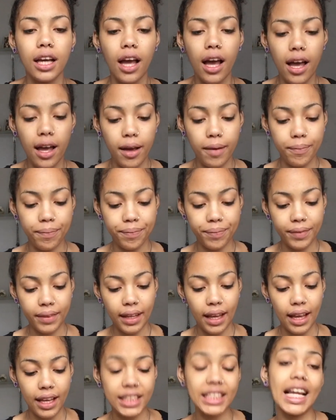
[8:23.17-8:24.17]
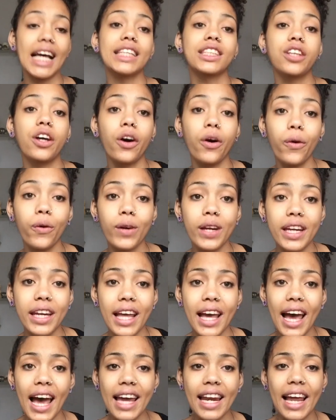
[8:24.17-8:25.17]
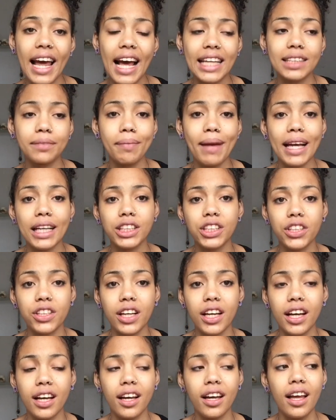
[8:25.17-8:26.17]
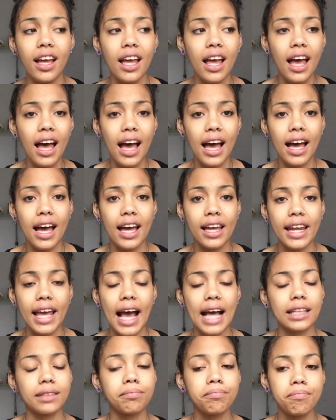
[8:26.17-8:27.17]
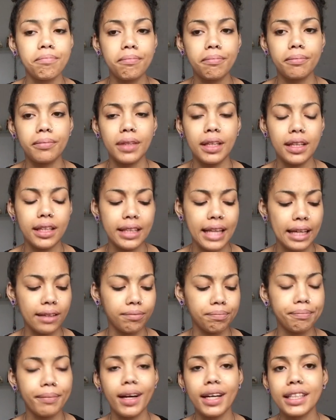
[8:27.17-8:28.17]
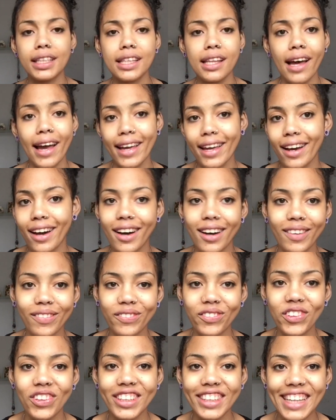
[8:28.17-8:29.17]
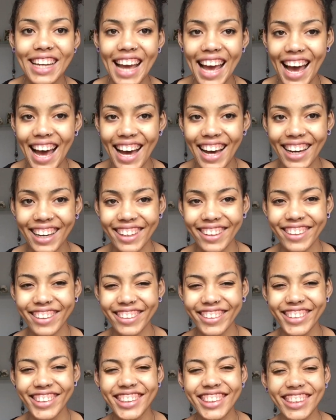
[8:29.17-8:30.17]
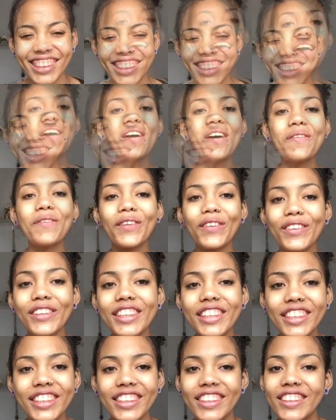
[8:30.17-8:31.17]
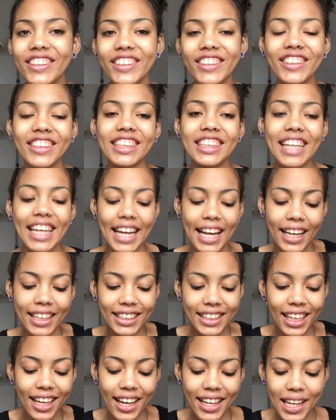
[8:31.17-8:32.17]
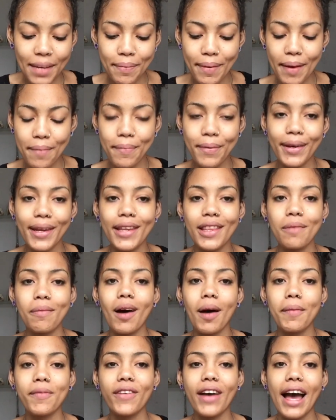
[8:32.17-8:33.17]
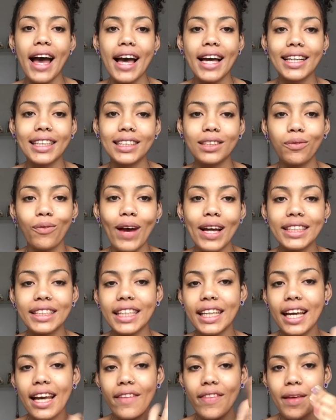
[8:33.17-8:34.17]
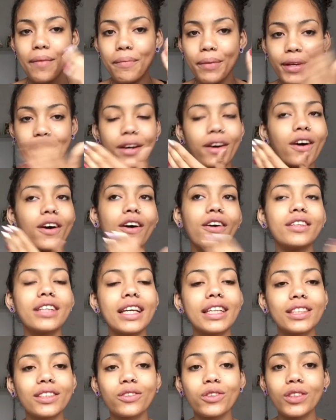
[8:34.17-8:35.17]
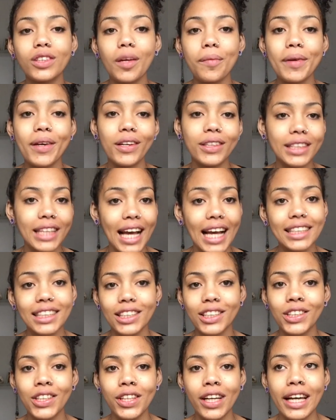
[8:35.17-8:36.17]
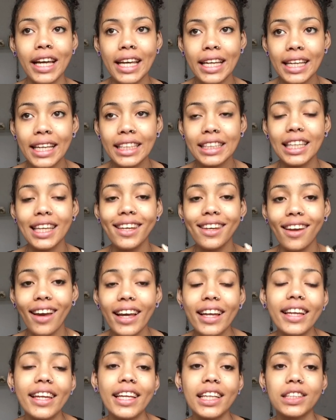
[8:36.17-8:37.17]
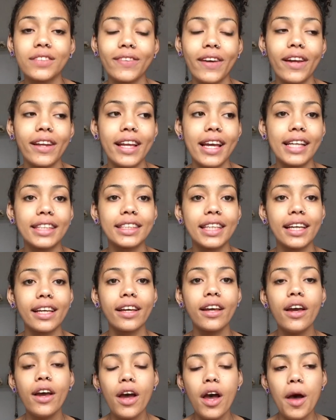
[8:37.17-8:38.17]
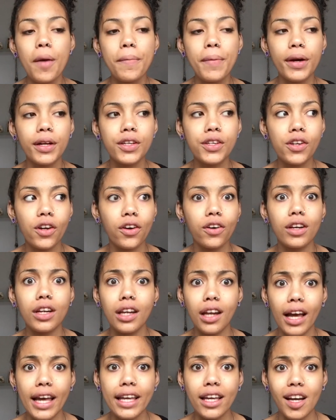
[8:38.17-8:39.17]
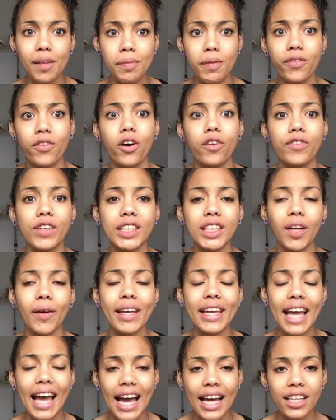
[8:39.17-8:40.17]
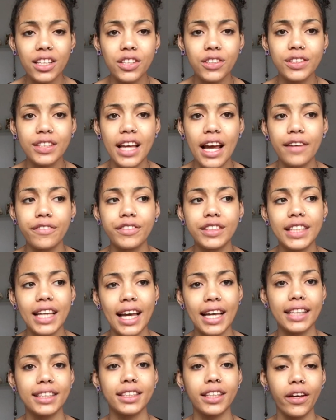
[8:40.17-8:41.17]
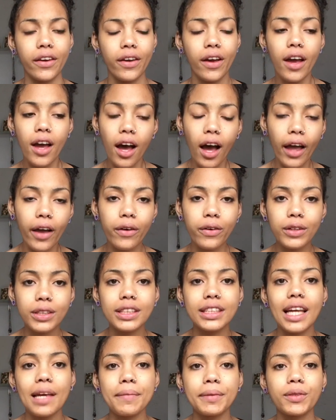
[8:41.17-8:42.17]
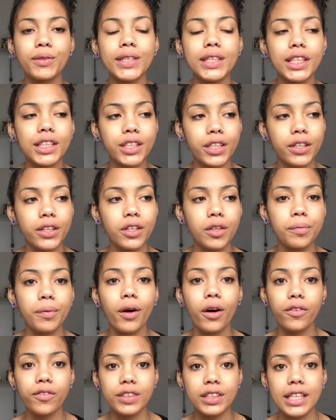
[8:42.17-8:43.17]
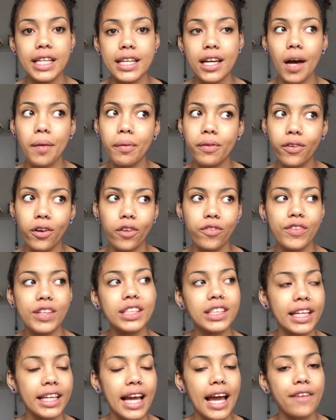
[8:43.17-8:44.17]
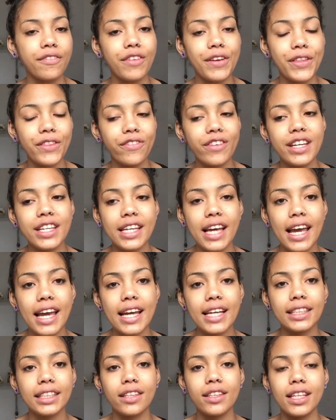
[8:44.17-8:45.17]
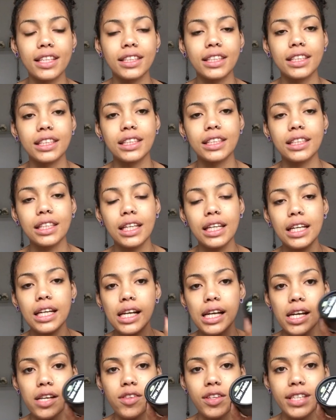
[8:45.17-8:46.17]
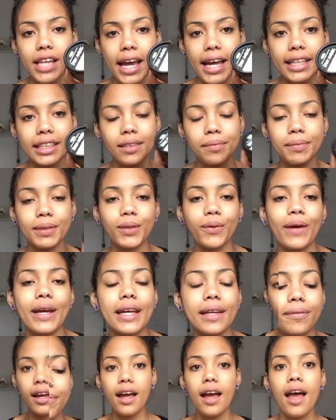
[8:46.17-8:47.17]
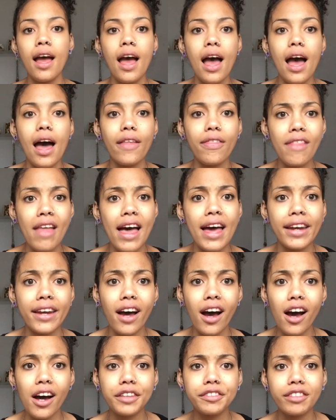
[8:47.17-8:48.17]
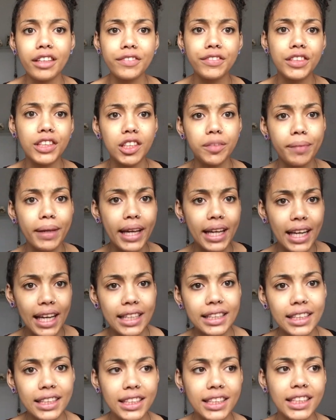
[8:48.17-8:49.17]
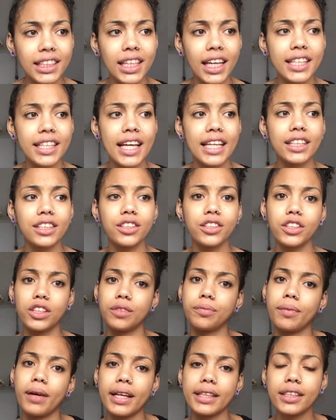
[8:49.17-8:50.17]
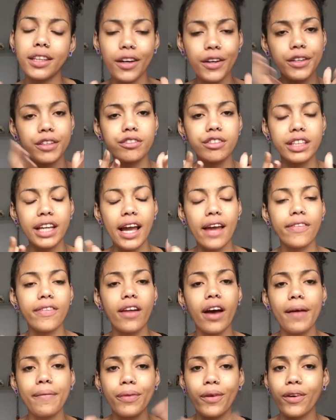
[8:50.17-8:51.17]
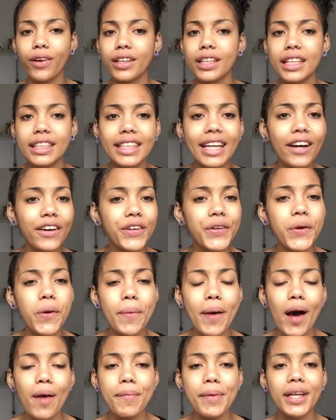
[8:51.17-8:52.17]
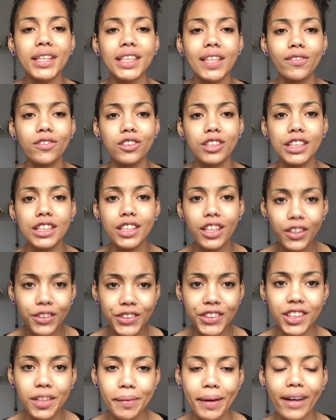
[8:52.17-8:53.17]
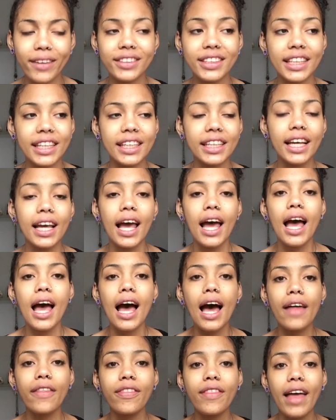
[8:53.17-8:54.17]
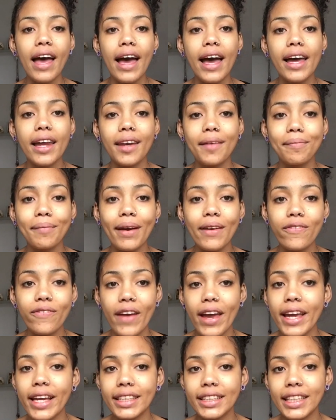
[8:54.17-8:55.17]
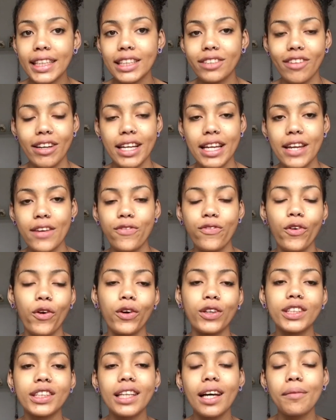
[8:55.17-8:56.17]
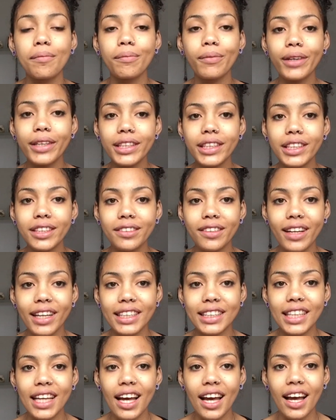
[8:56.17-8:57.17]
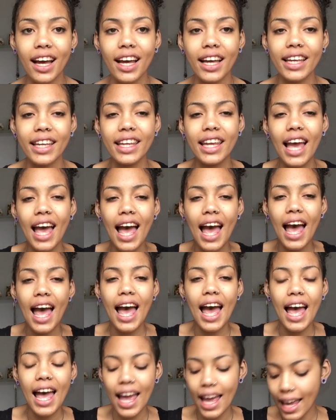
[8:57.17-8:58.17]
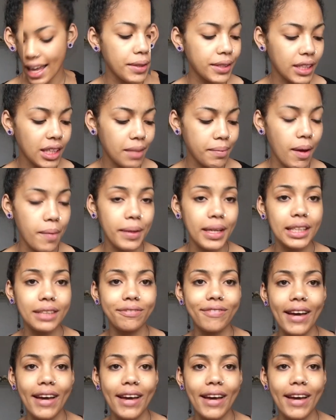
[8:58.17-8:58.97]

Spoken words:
Because it has coal in it and it has black sugar and it has that mud that I can't pronounce. But all you do, you just get that a tiny bit, put it in the palm of your hand, wet it, and then put it on. It's also, because it has the sugar, it is lightly exfoliating, but not like Cup of Coffee, so I can use it every day. So I alternate between the 2, but obviously Cup of Coffee is like every 3 days, and this is the days in between. And then after I've used my cleansers, I then use my toner again that I'm not going to tell you about because I've already told you about it. And then my face is ready for some moisturiser. Yeah! What I'm using at the moment is